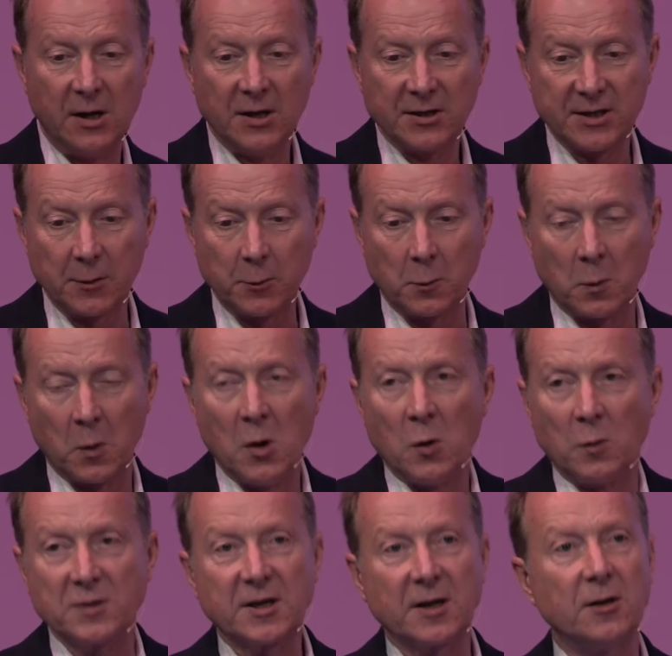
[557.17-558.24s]
So
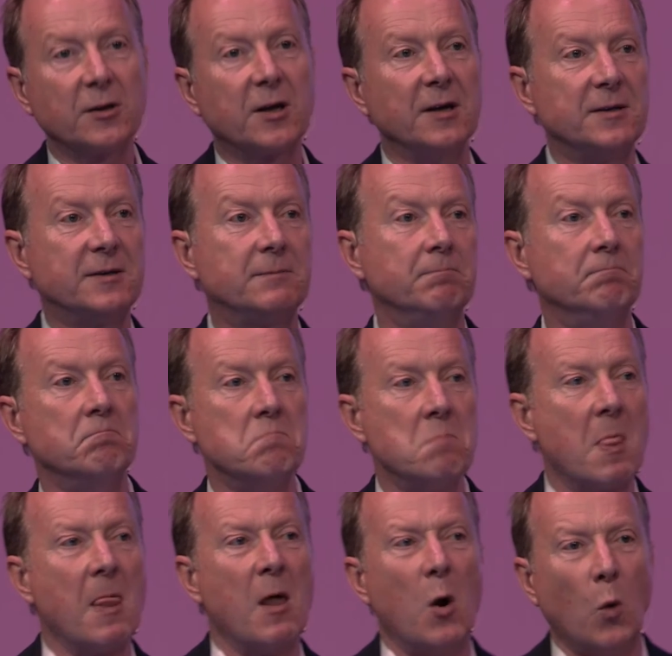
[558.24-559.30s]
we started to look at
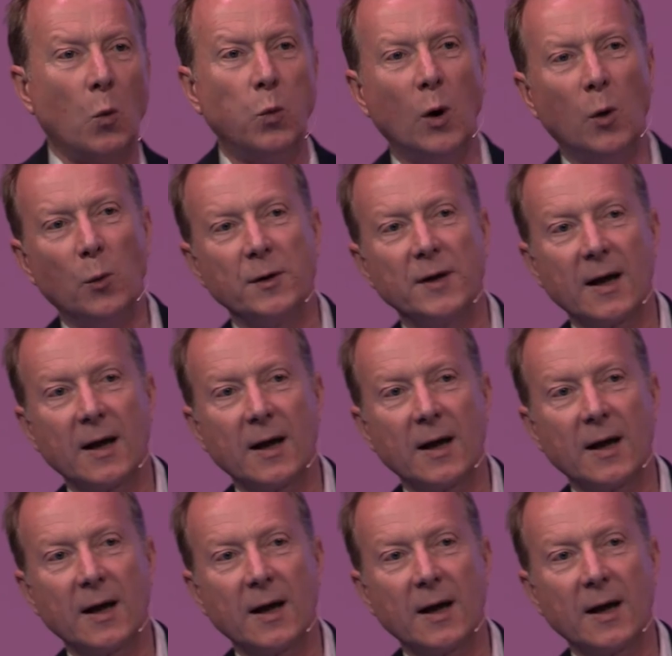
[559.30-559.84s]
what